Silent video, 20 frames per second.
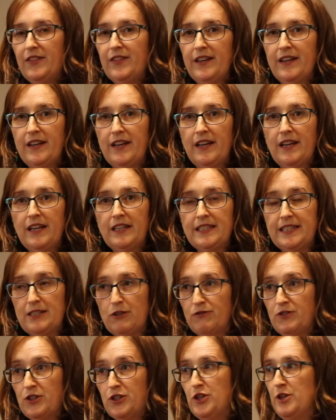the
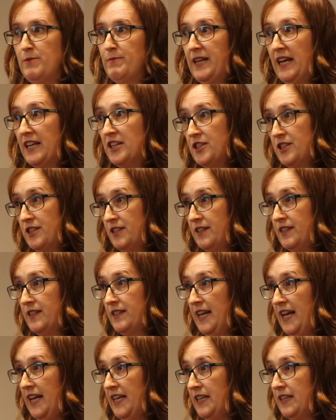self-determination
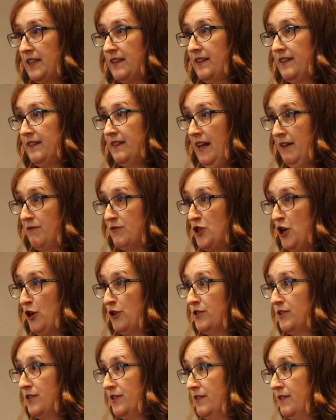that they have
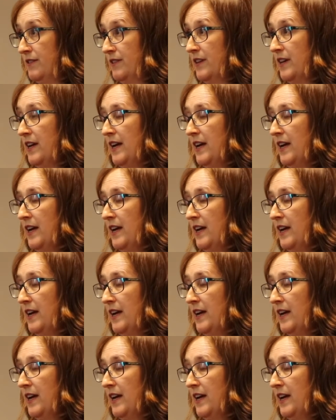chosen.